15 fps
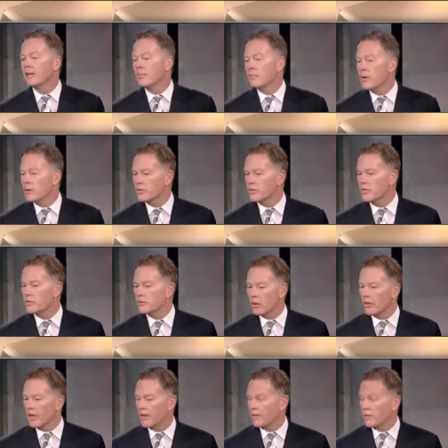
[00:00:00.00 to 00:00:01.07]
Most of them
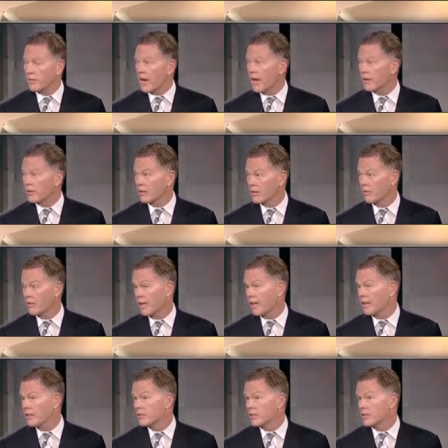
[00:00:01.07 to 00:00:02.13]
don't have a radical
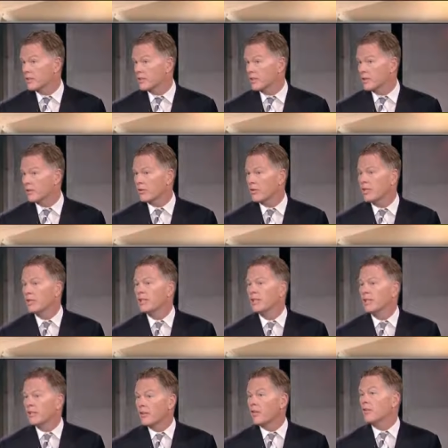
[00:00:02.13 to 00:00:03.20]
advantage over Bitcoin.
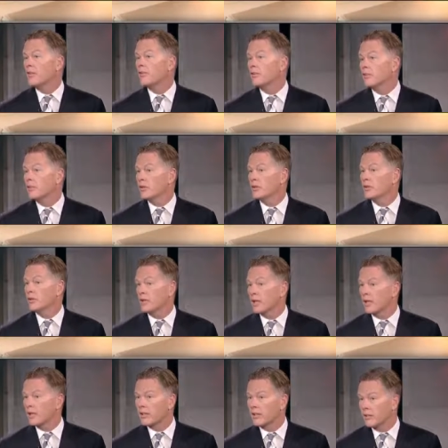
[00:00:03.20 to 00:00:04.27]
There are a few,
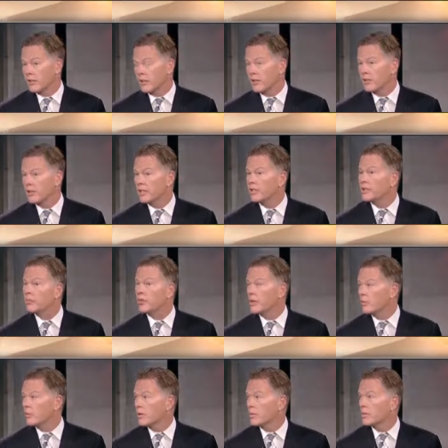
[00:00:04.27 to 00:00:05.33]
like Ethereum
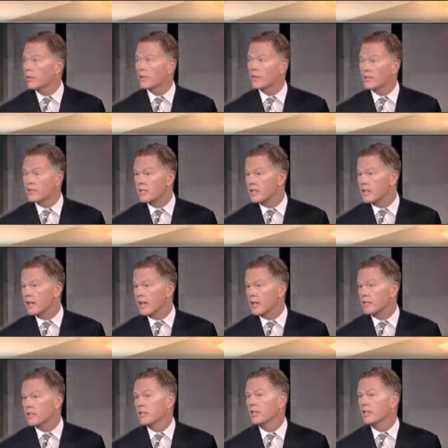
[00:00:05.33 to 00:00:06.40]
and Ripple and
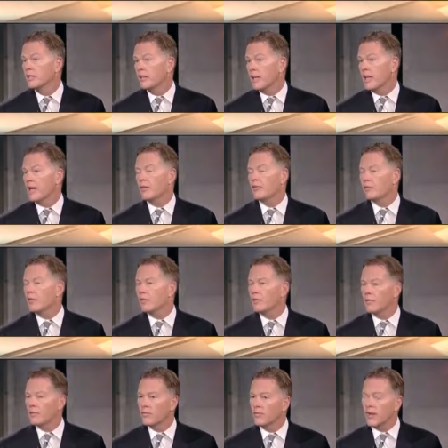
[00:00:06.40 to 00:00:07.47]
Zcash, that have
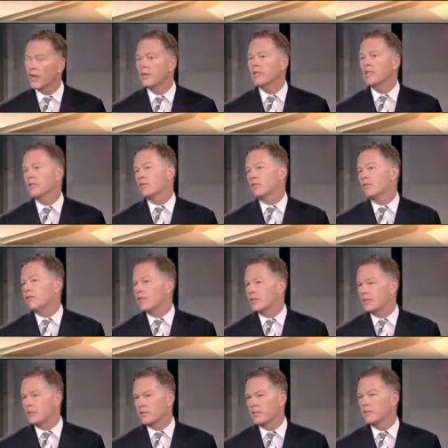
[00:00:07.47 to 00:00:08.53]
very different
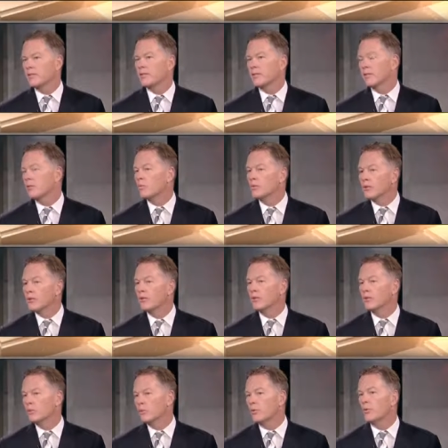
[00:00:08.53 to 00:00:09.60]
features that do something really
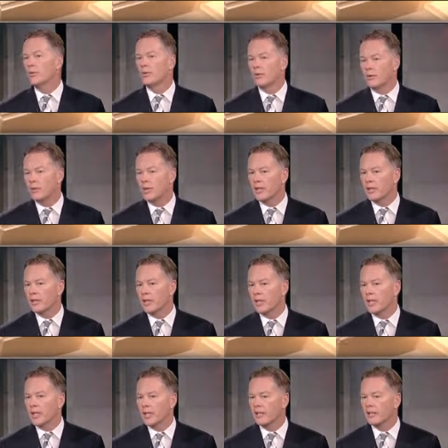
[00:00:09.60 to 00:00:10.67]
cool that Bitcoin
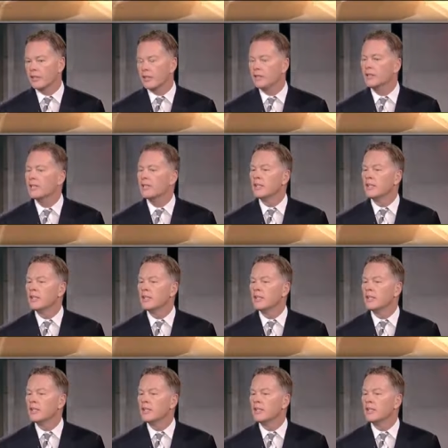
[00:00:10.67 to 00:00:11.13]
can't do.